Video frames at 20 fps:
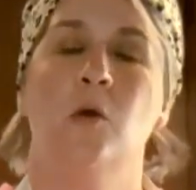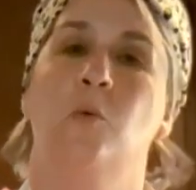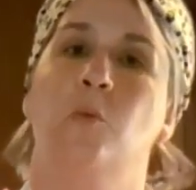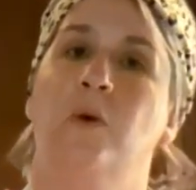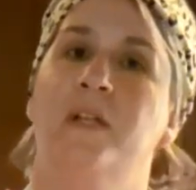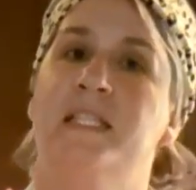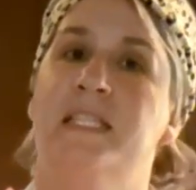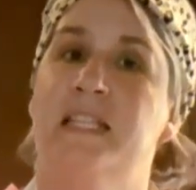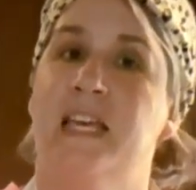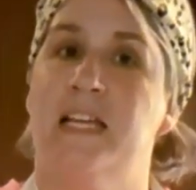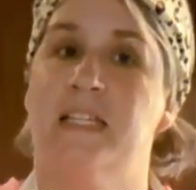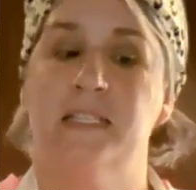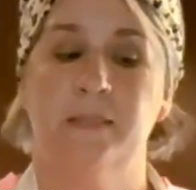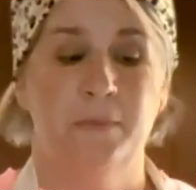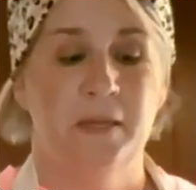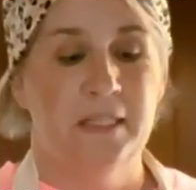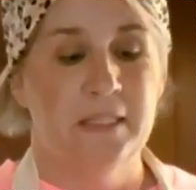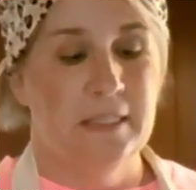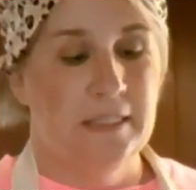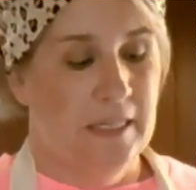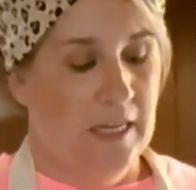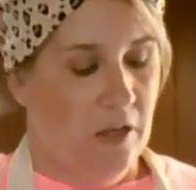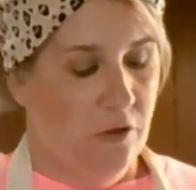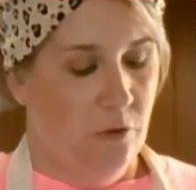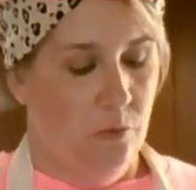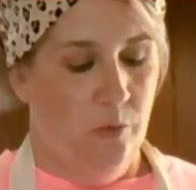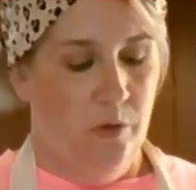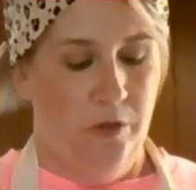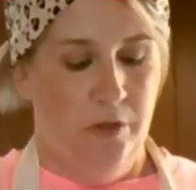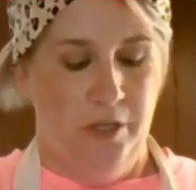Once that's mixed
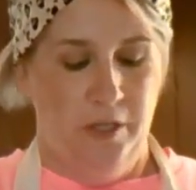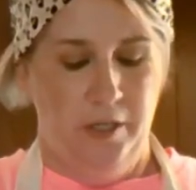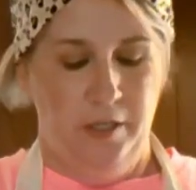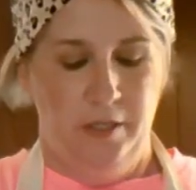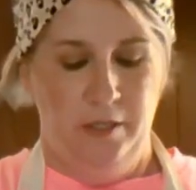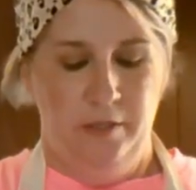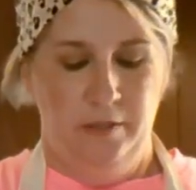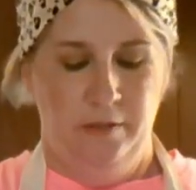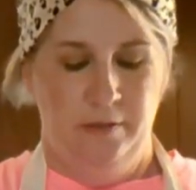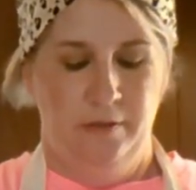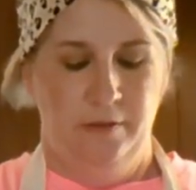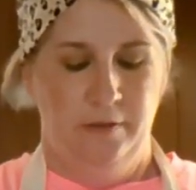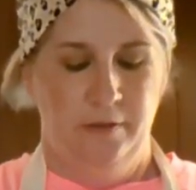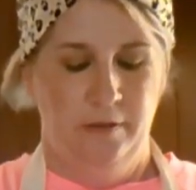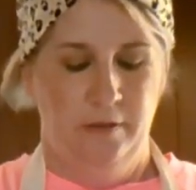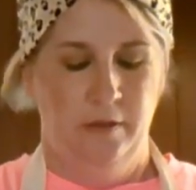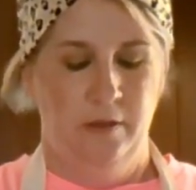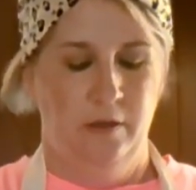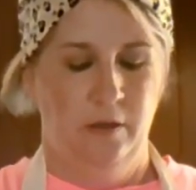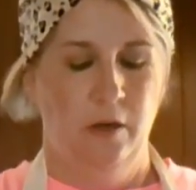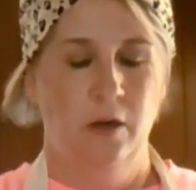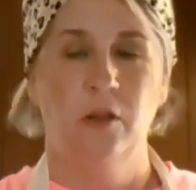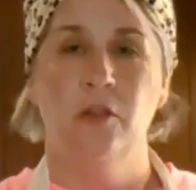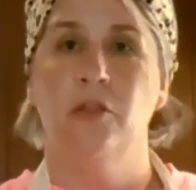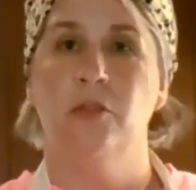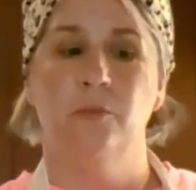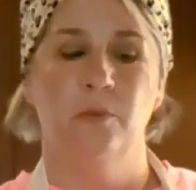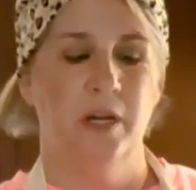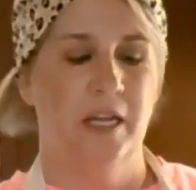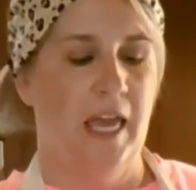together real good,
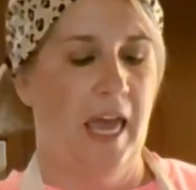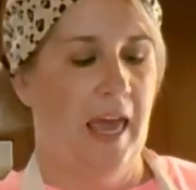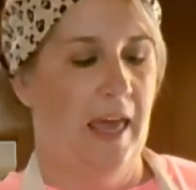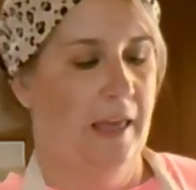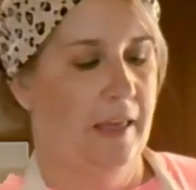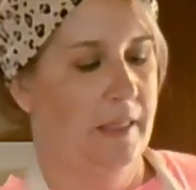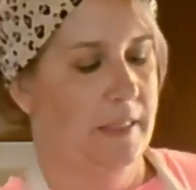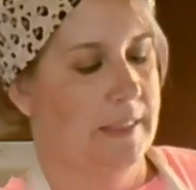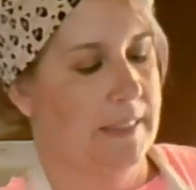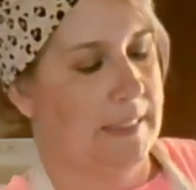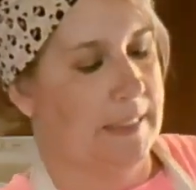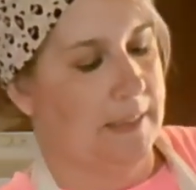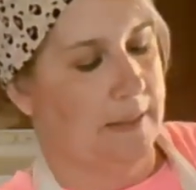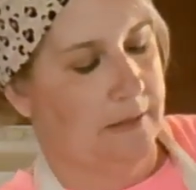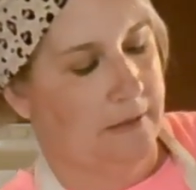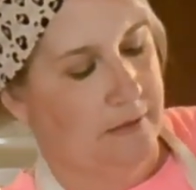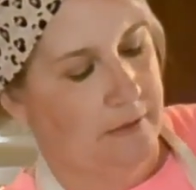3 eggs.